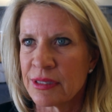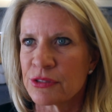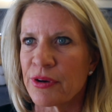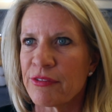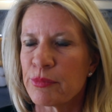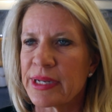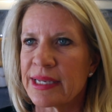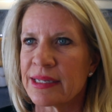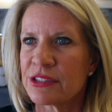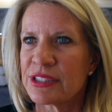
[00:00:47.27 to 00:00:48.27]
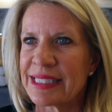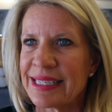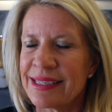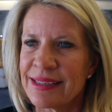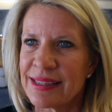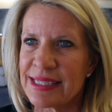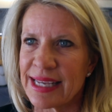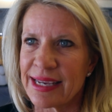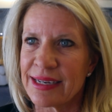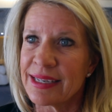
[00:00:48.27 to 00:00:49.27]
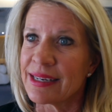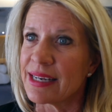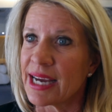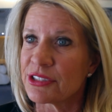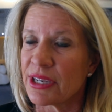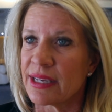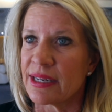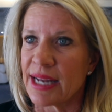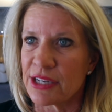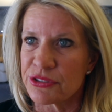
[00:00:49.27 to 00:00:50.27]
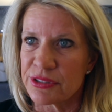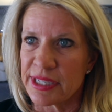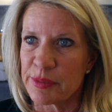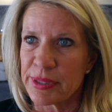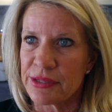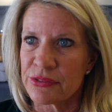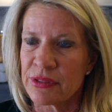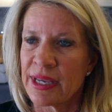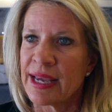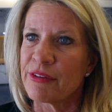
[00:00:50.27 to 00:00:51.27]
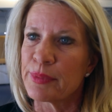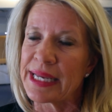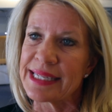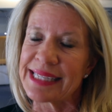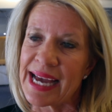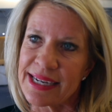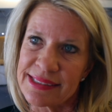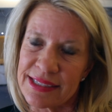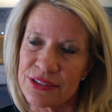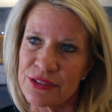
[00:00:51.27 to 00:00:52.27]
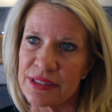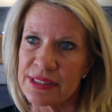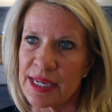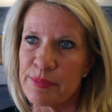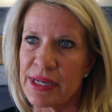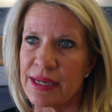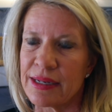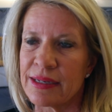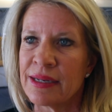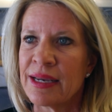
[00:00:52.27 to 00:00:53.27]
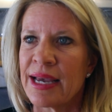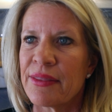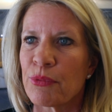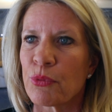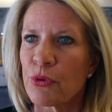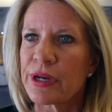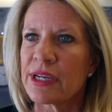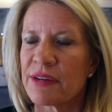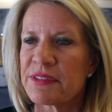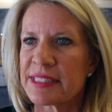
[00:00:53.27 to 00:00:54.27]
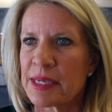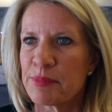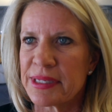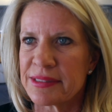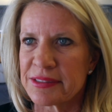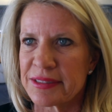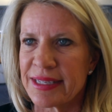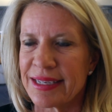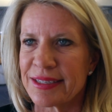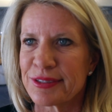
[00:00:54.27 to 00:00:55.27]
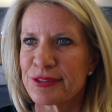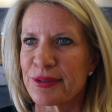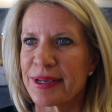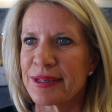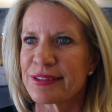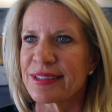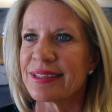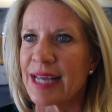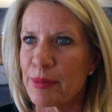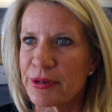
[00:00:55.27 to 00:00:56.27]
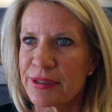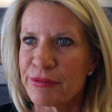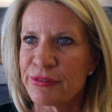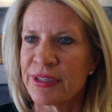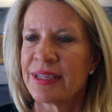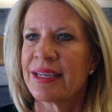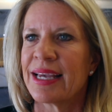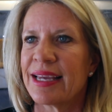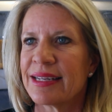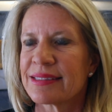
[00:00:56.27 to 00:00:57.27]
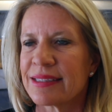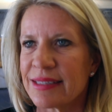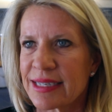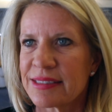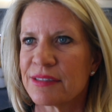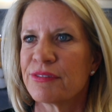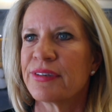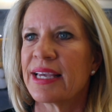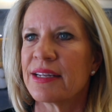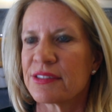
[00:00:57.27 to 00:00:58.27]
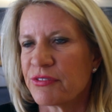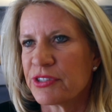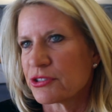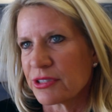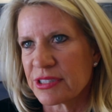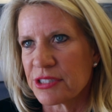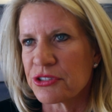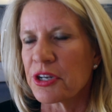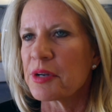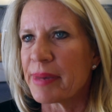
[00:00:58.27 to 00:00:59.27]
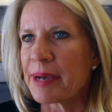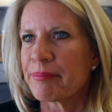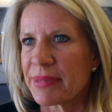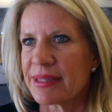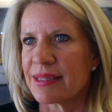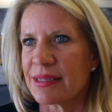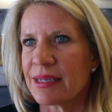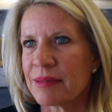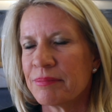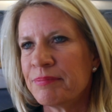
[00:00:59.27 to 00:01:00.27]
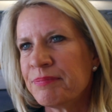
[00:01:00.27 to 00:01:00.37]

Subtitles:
So everybody can see the data in a national database. Everybody has access to the same data, that we're working off the same pieces of data so that it's collaborative and it's collective and it's a visualization on a map at the end of the day.